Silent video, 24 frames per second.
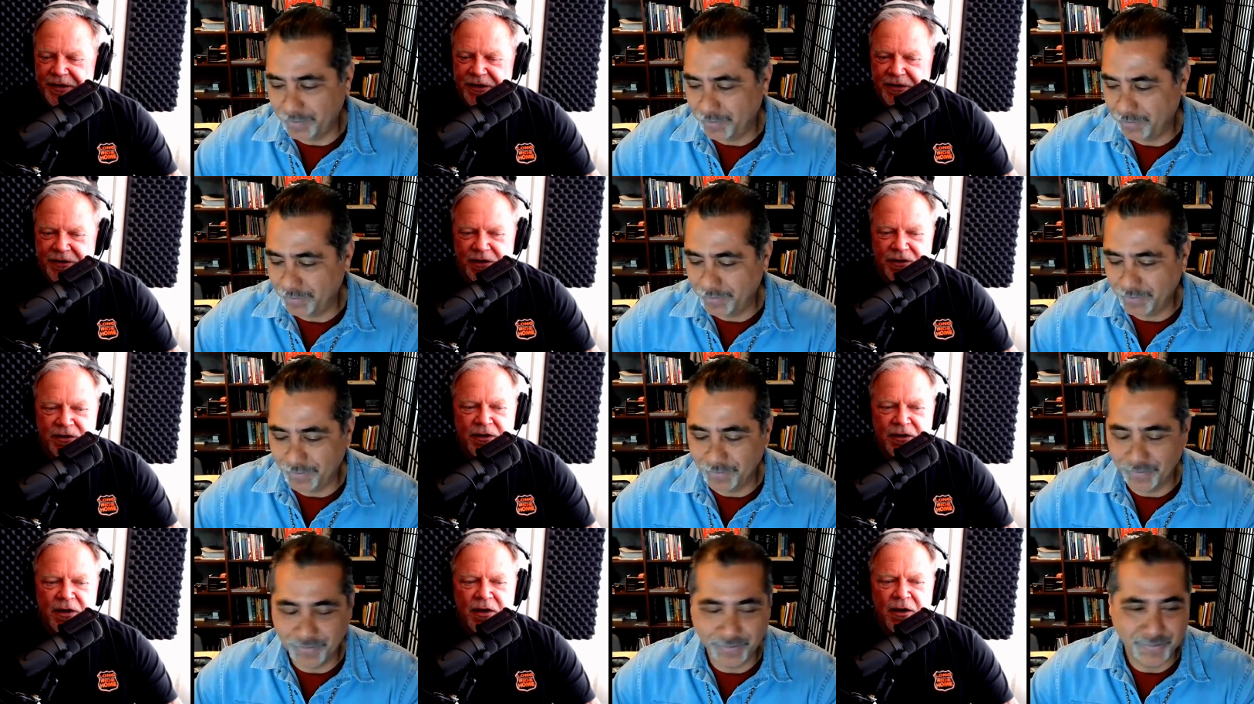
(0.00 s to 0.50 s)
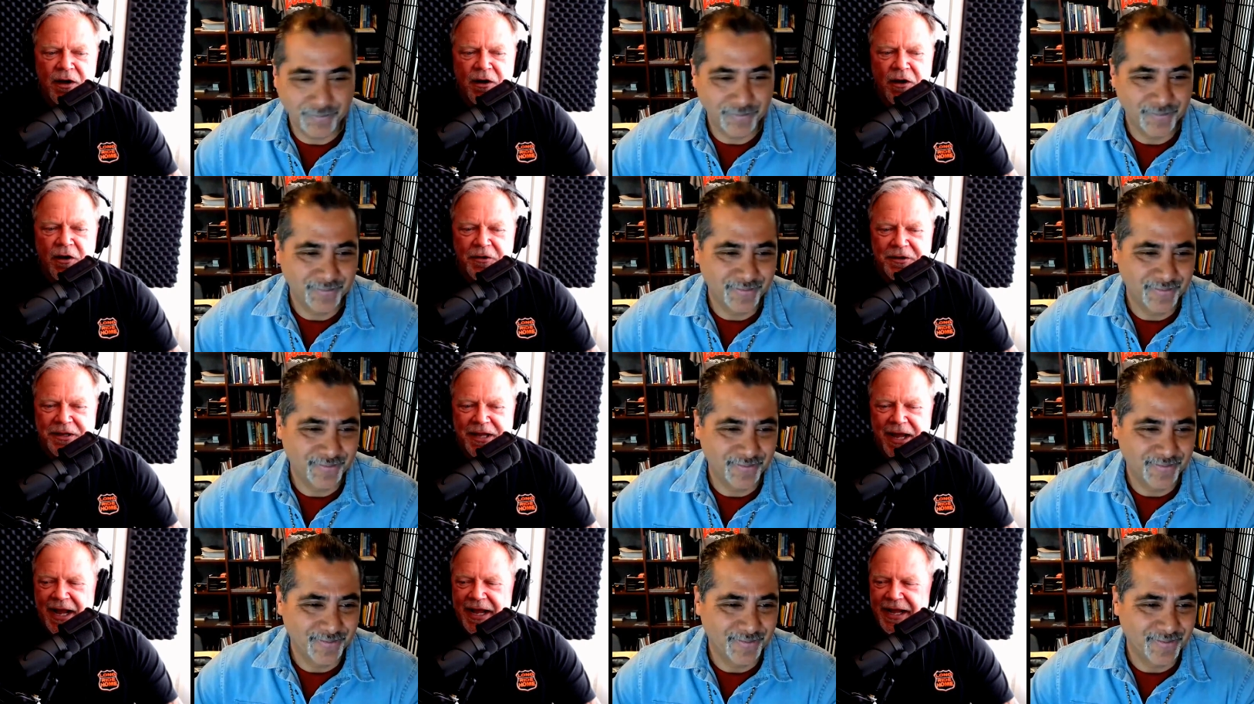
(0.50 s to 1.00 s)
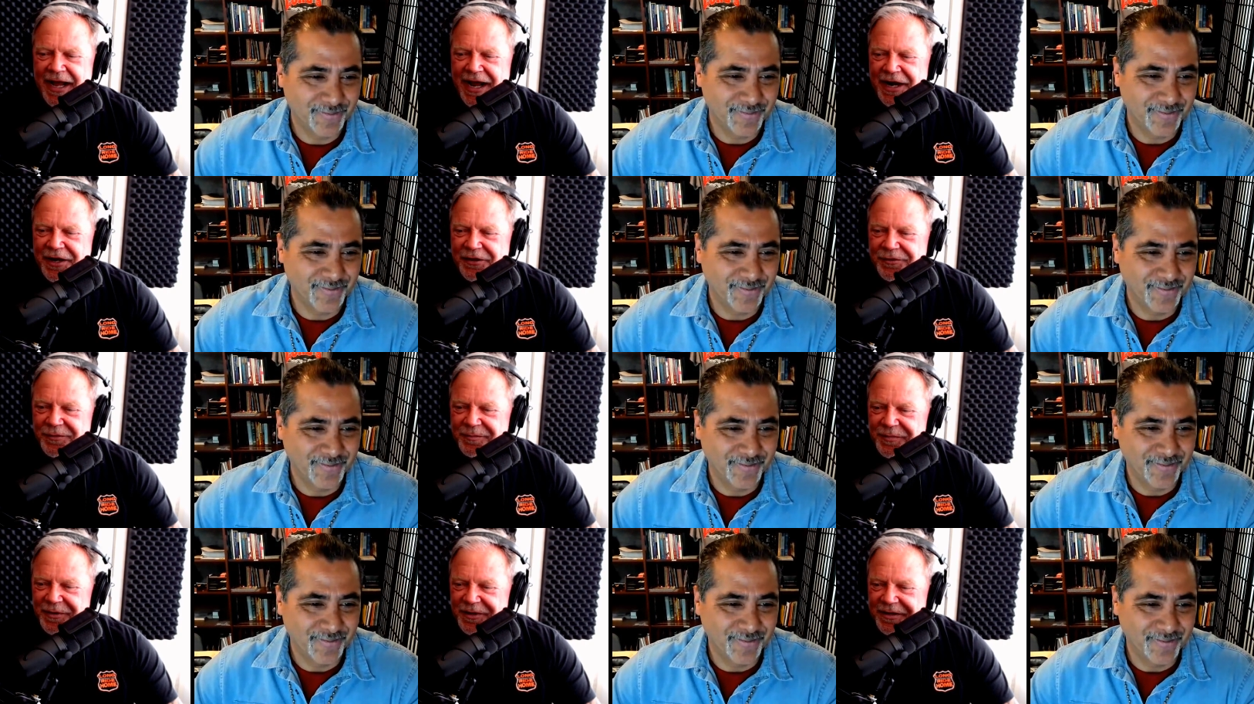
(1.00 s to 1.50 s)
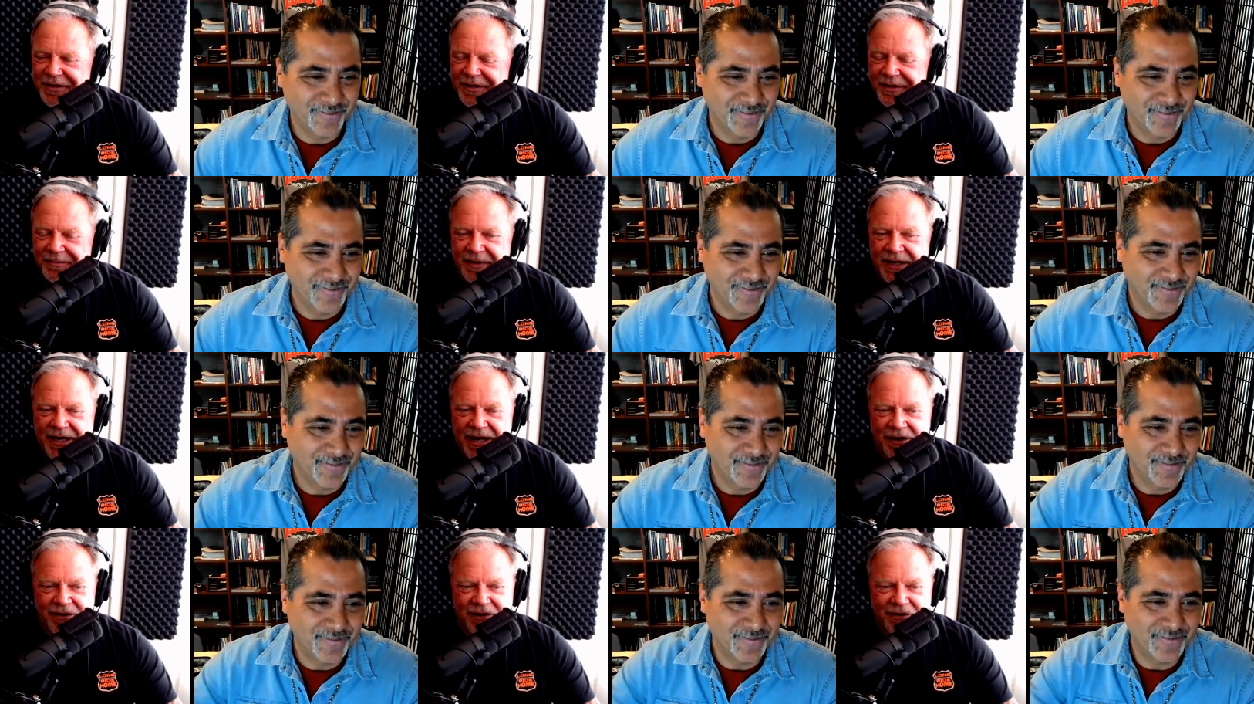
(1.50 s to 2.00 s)
Speaker 1: And you go, Oh, yeah, I got a new book
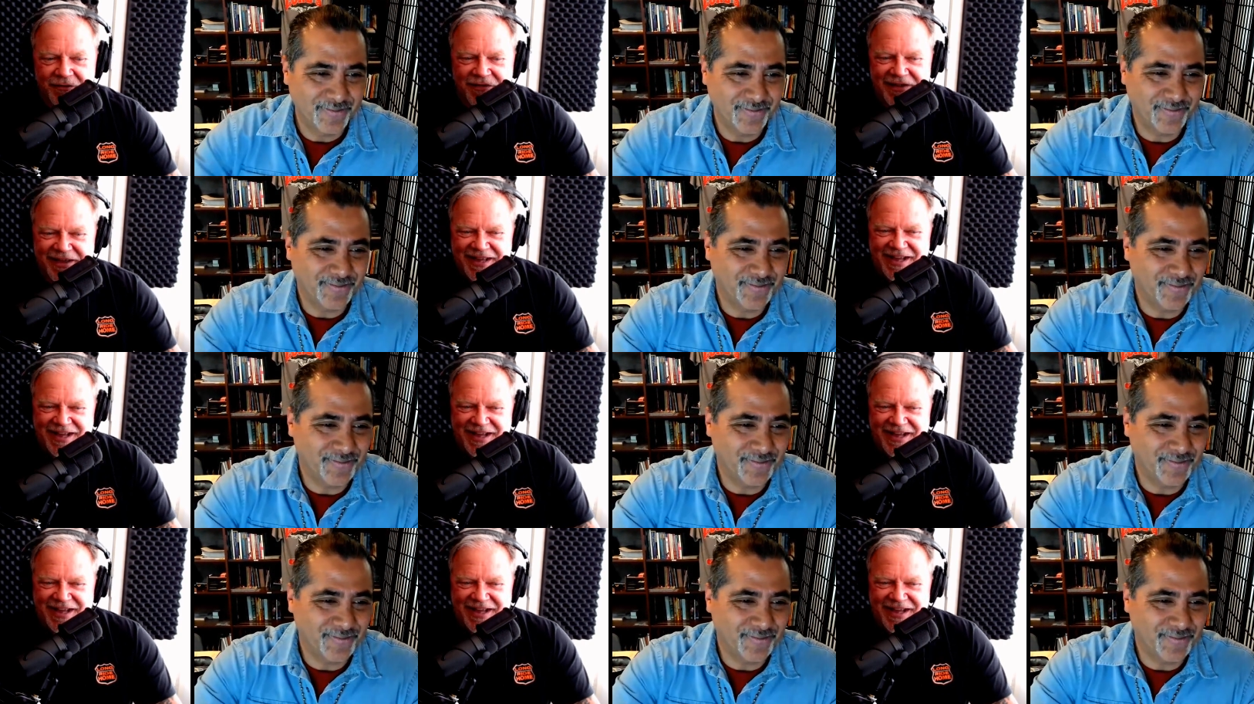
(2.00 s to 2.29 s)
coming out on